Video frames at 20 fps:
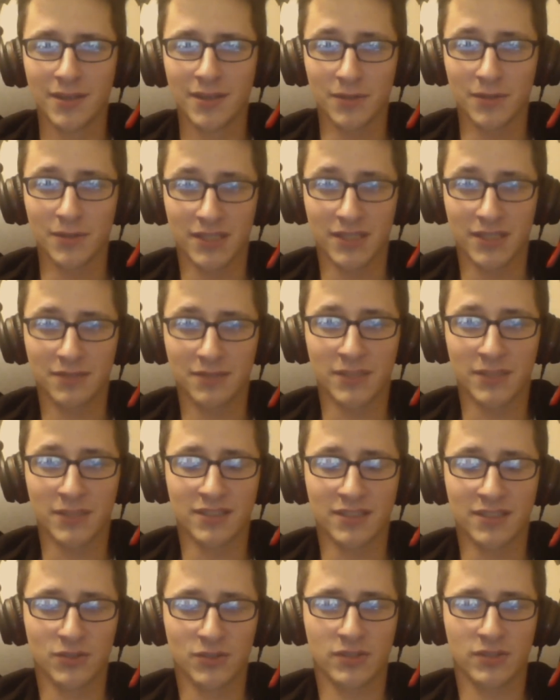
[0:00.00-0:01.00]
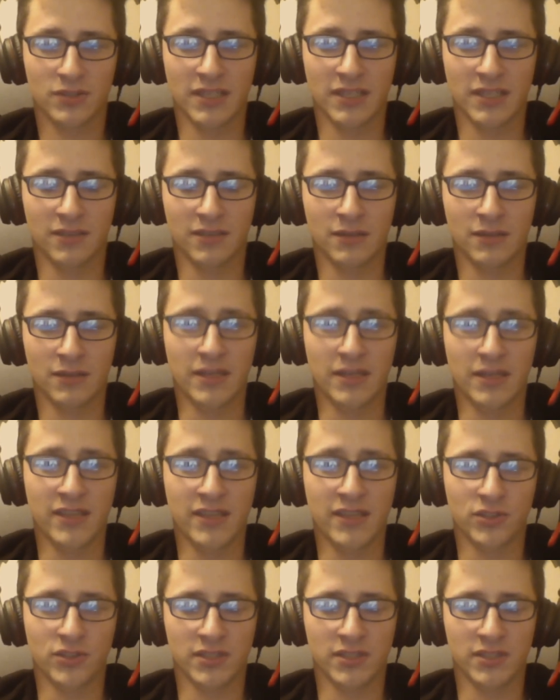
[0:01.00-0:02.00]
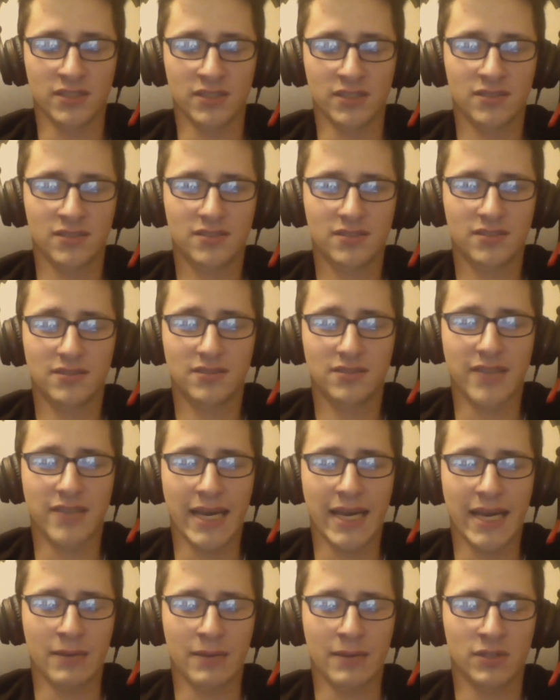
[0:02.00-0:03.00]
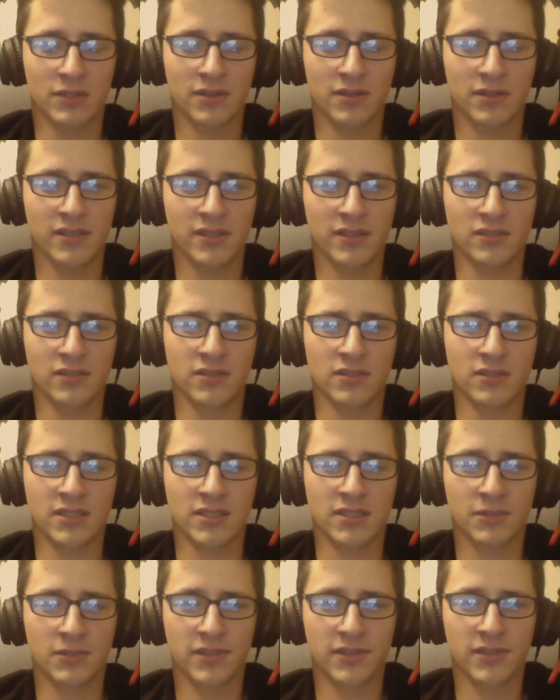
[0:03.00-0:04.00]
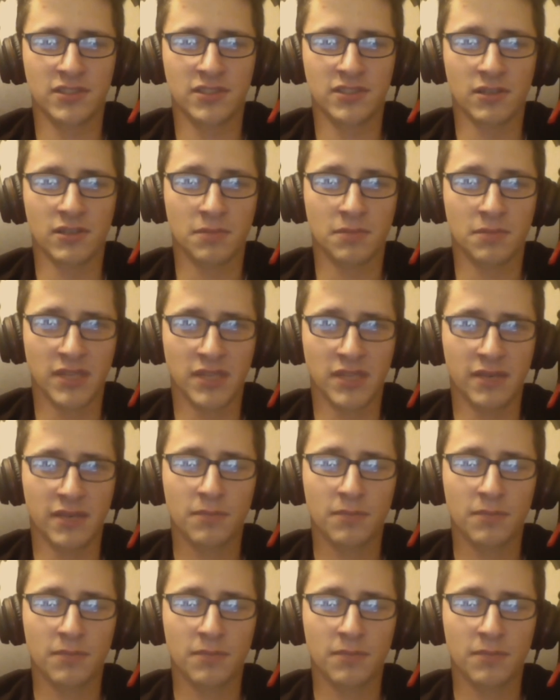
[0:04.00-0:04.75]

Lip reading: Right? My eyes look like an angel getting stabbed with an angelic blade.